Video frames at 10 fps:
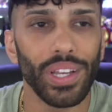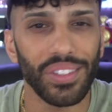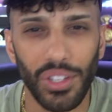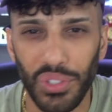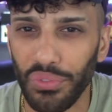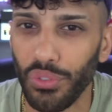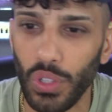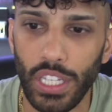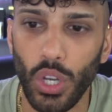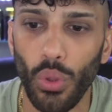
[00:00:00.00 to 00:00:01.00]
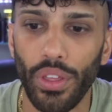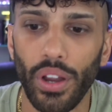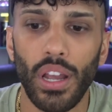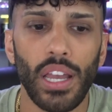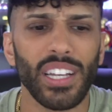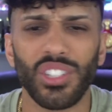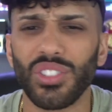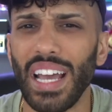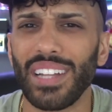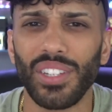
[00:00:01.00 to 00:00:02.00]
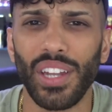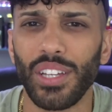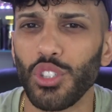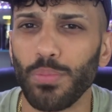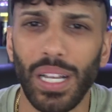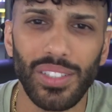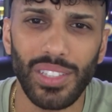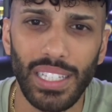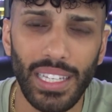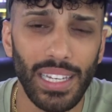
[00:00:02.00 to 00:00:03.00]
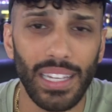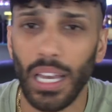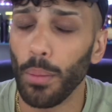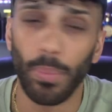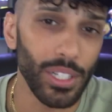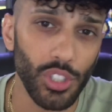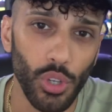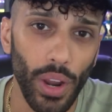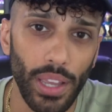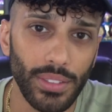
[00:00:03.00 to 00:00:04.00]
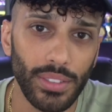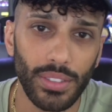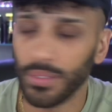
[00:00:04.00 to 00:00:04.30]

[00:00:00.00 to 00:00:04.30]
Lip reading: It doesn't fully go there. It just adds a nice spicy kick, but it's great.